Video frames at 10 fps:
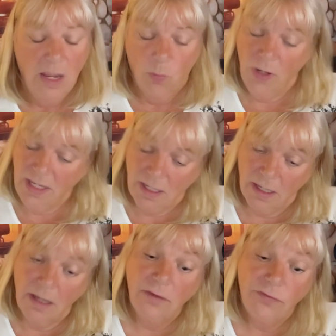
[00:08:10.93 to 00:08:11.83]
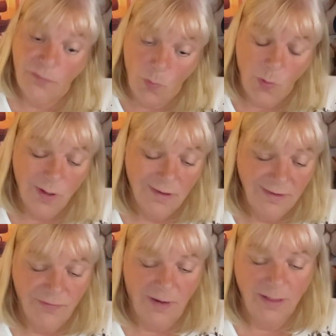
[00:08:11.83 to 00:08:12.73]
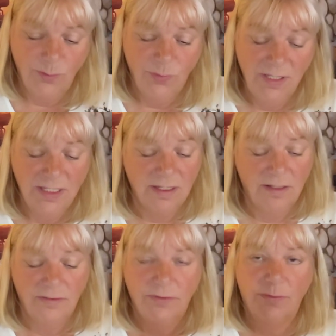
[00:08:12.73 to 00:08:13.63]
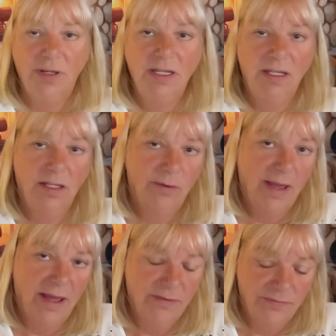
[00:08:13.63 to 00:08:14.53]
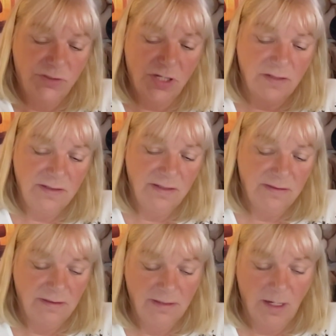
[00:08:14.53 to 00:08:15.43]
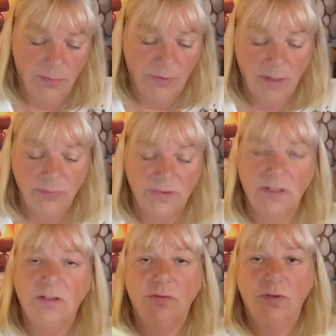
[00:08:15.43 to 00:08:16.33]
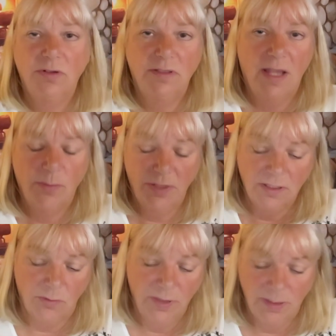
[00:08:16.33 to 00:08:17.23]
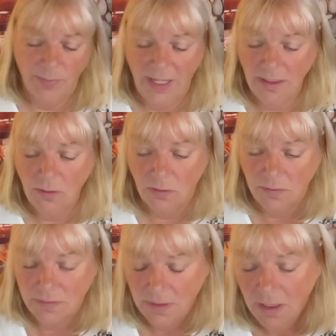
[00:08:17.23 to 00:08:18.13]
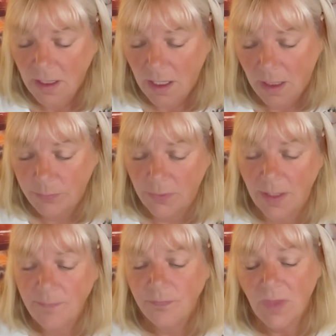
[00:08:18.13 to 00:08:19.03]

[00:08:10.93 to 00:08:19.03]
Week four, the final week of the reading, you have Justice in the upright position, rooted down by the Queen of Pentacles upright.